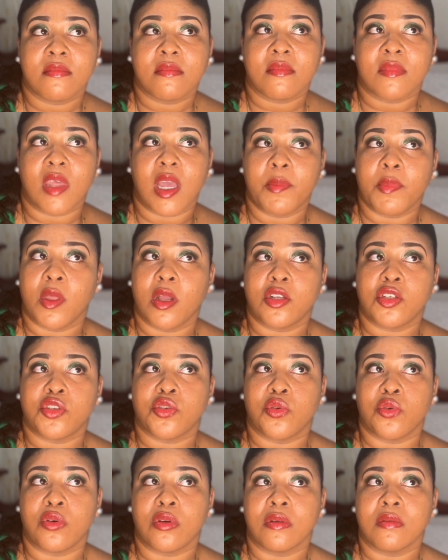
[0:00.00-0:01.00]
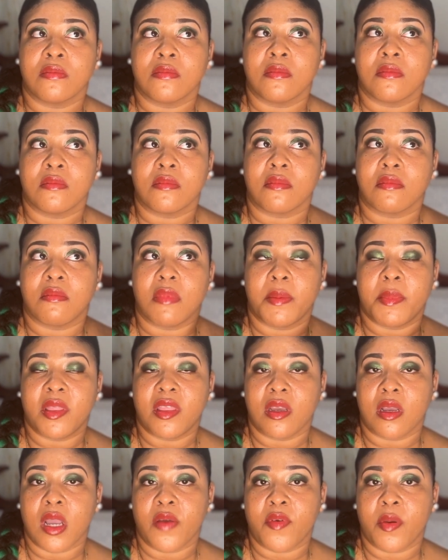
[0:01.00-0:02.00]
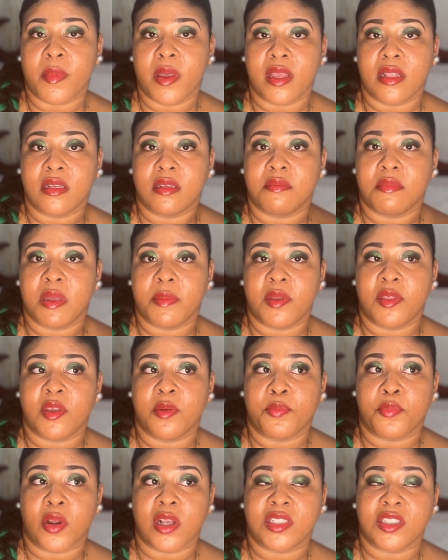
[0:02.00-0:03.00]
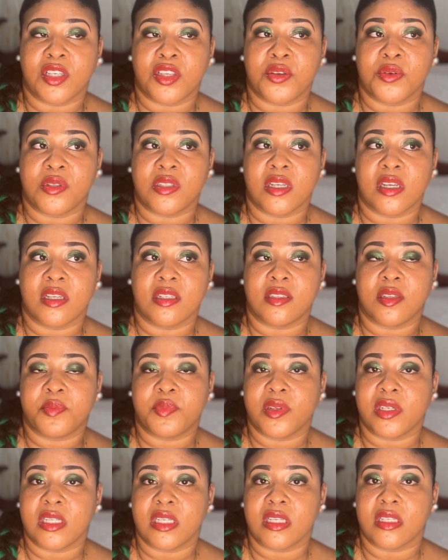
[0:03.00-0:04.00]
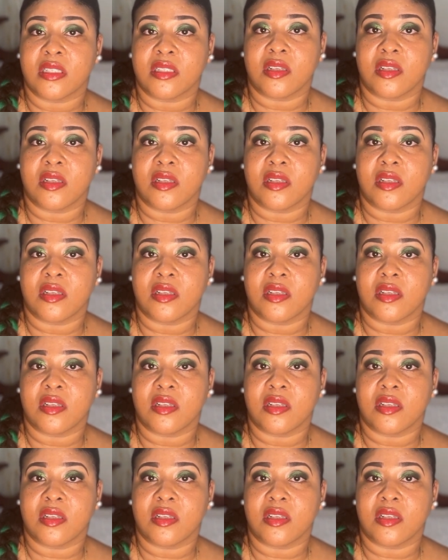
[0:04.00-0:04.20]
I'm not sure. Maybe the government, maybe the prosecutors, the police,